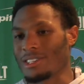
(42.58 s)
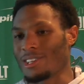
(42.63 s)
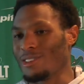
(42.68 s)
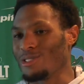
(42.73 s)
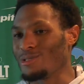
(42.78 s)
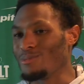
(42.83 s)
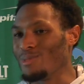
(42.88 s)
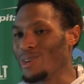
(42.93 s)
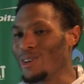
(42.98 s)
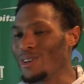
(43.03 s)

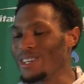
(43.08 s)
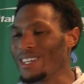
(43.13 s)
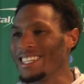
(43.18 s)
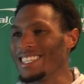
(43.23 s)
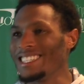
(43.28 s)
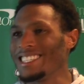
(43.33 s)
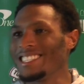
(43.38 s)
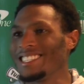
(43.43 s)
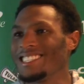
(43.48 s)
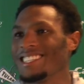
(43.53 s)
Coach
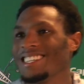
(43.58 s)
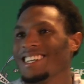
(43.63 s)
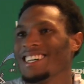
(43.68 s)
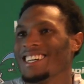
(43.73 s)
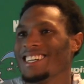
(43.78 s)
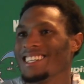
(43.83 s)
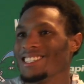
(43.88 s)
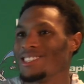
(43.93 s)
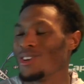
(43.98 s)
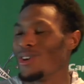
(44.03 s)
Boda is
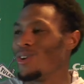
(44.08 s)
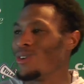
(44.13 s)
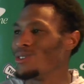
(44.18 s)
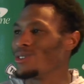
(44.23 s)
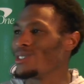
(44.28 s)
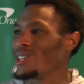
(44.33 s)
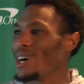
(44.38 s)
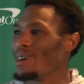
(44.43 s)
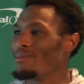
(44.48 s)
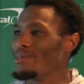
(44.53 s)
he's an
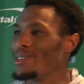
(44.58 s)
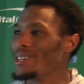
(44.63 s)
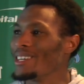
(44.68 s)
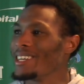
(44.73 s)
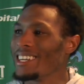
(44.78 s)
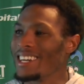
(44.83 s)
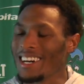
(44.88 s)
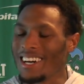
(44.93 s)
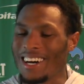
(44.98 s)
old-timer.